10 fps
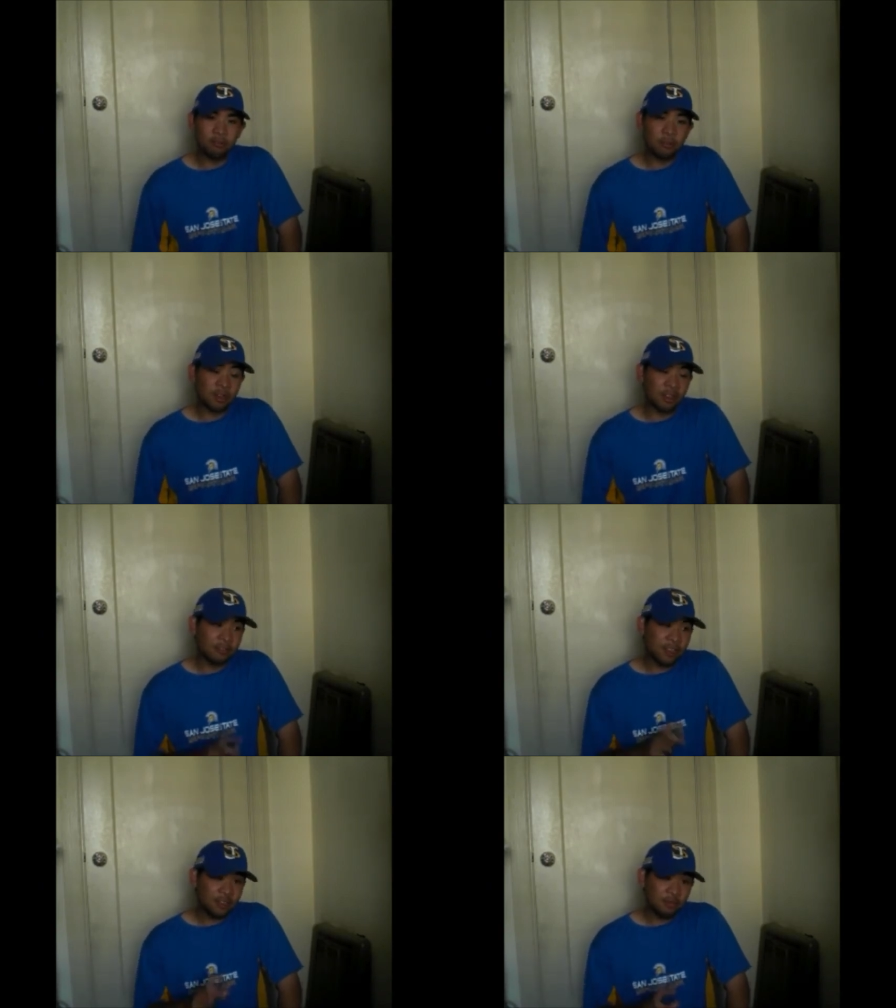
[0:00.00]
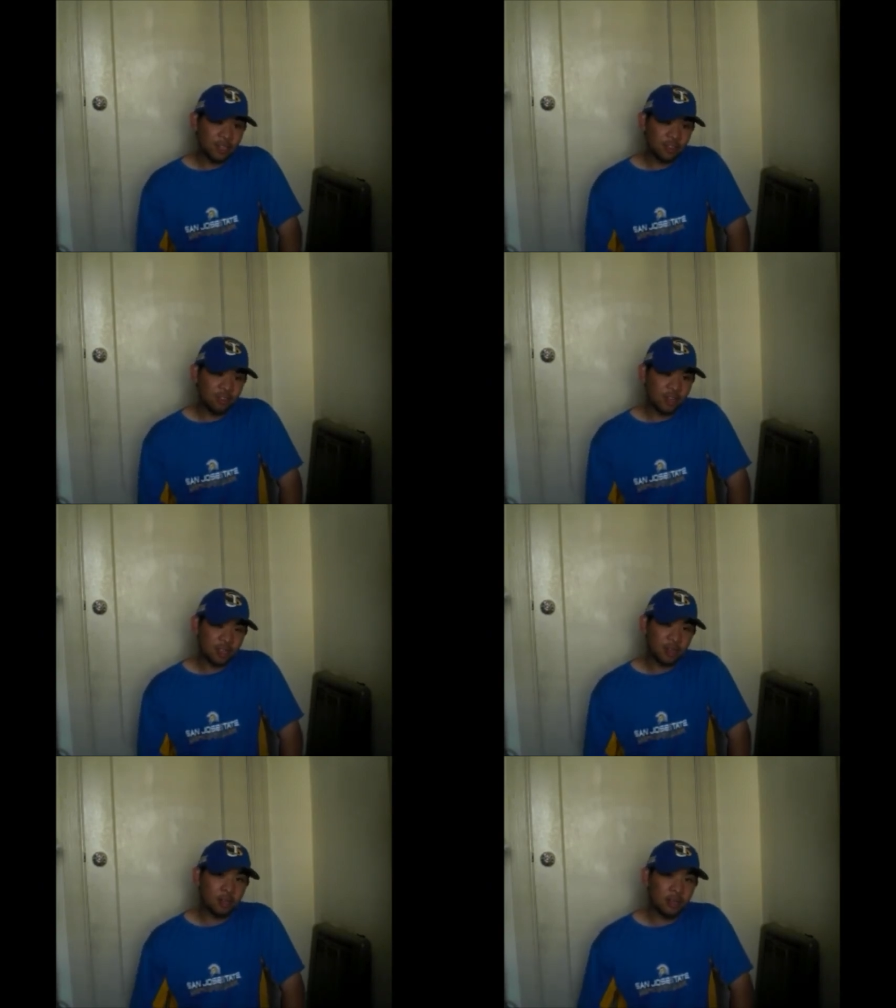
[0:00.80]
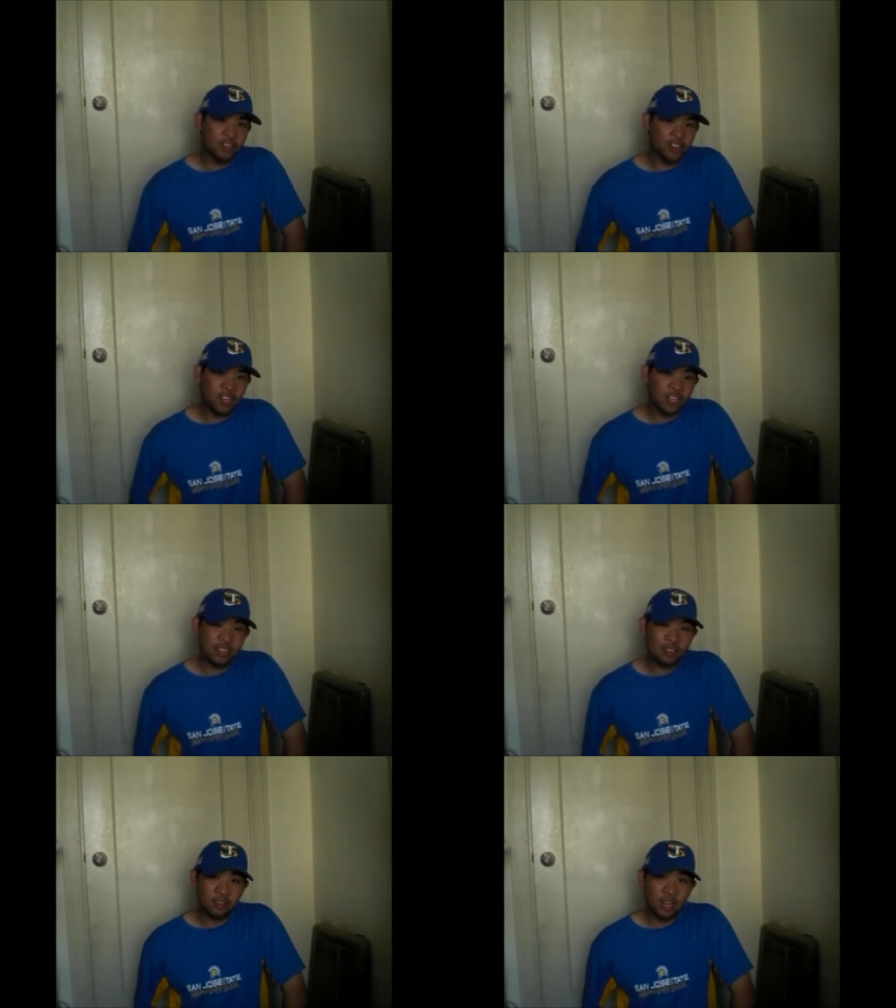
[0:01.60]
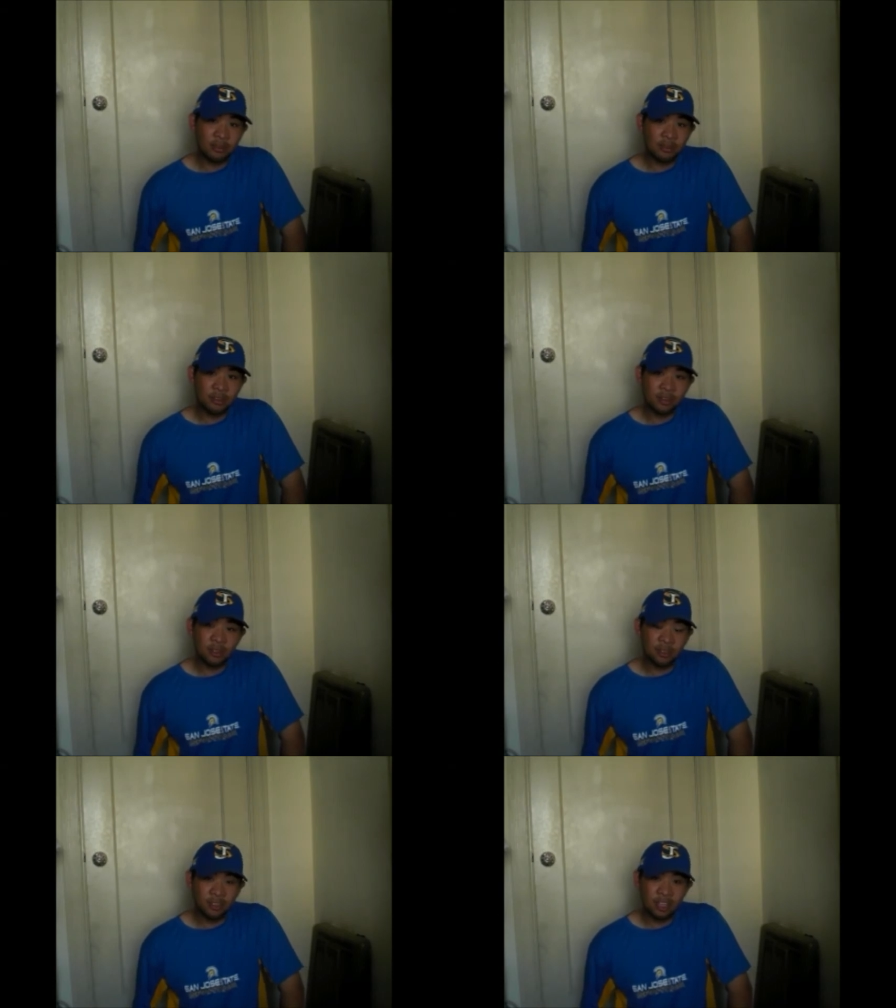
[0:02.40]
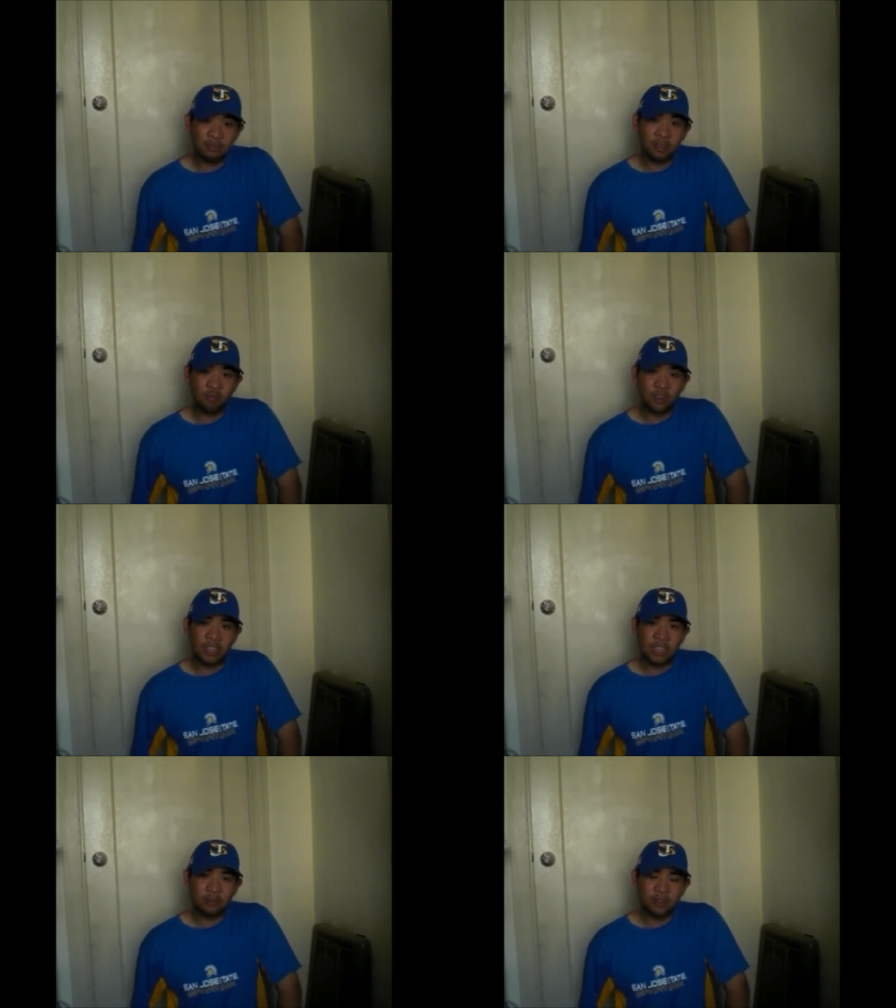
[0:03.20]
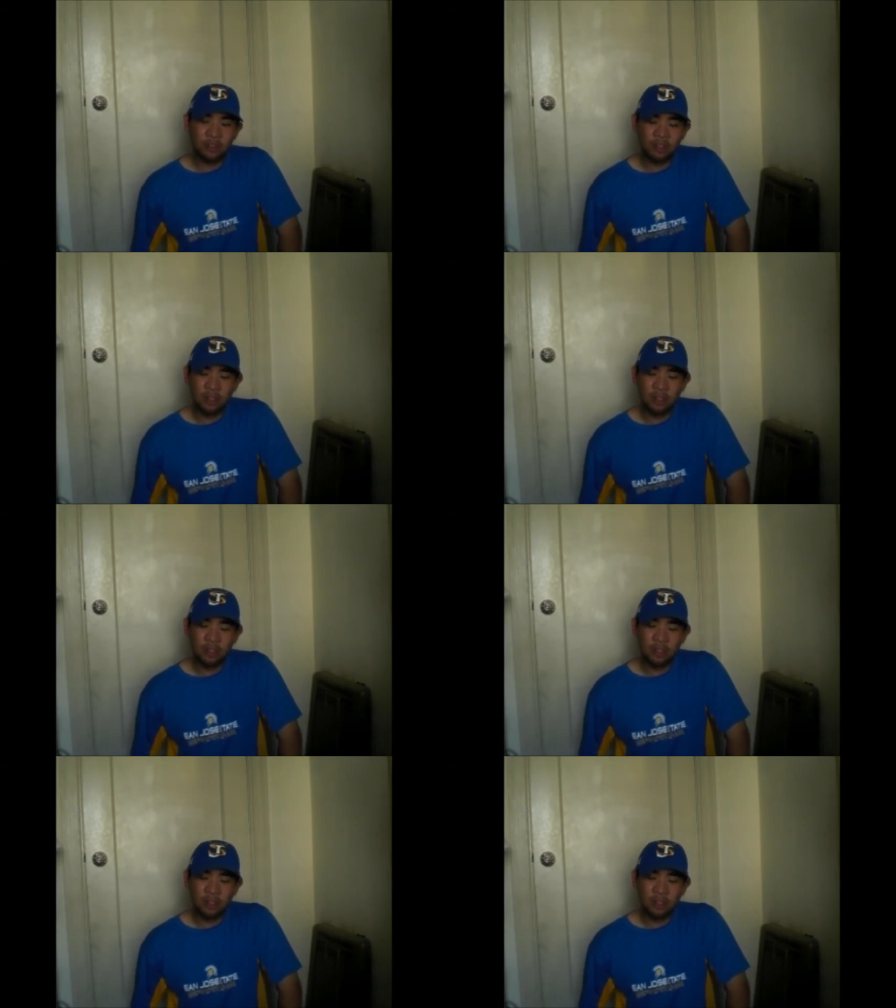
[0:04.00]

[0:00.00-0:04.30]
But if they could be good in the clutch and get stops, then this team can win games.